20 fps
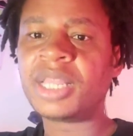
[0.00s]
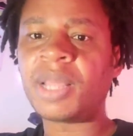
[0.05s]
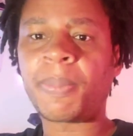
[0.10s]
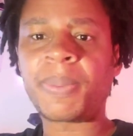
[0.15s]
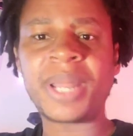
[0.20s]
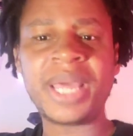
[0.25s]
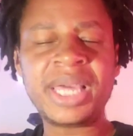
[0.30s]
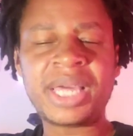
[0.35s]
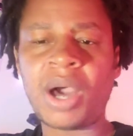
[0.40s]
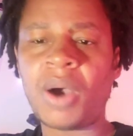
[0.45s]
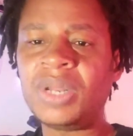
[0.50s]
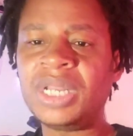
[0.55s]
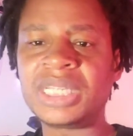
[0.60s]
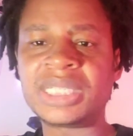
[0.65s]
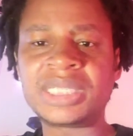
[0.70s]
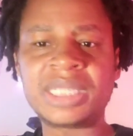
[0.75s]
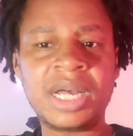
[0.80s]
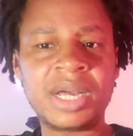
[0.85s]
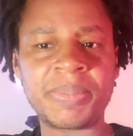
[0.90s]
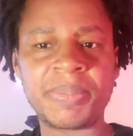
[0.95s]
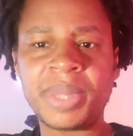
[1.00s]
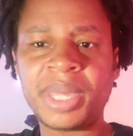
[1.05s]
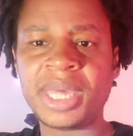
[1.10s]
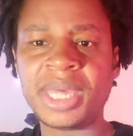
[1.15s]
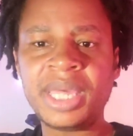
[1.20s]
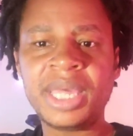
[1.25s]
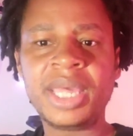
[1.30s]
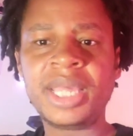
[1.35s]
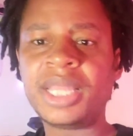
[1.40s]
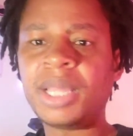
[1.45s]
The play calling suck,
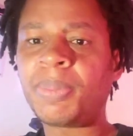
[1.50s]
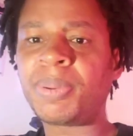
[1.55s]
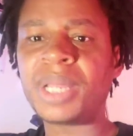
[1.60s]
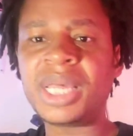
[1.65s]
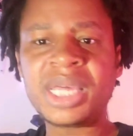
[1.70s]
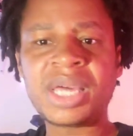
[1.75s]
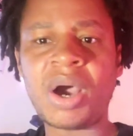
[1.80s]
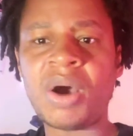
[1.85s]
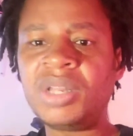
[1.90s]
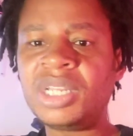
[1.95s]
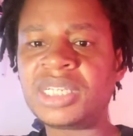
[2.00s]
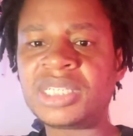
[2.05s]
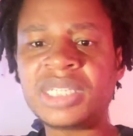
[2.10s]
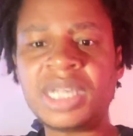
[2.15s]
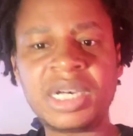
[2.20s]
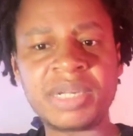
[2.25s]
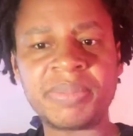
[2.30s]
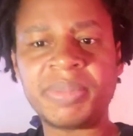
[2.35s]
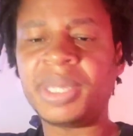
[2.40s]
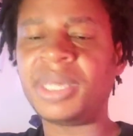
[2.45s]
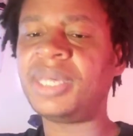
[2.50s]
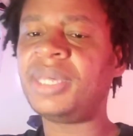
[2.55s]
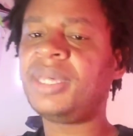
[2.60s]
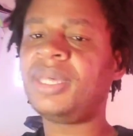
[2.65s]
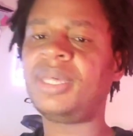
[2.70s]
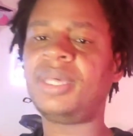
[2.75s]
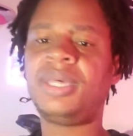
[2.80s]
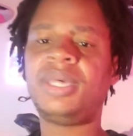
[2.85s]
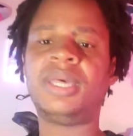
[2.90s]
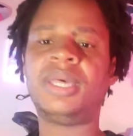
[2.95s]
man. The play calling suck, man.